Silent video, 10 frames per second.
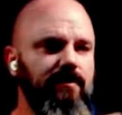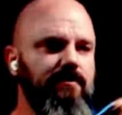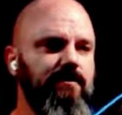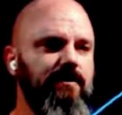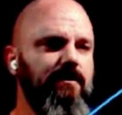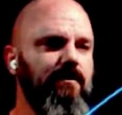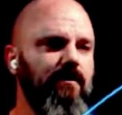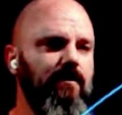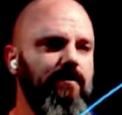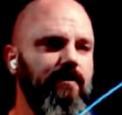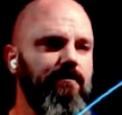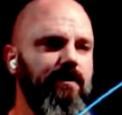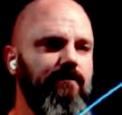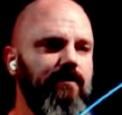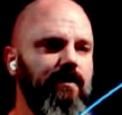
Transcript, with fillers: printing, all the above.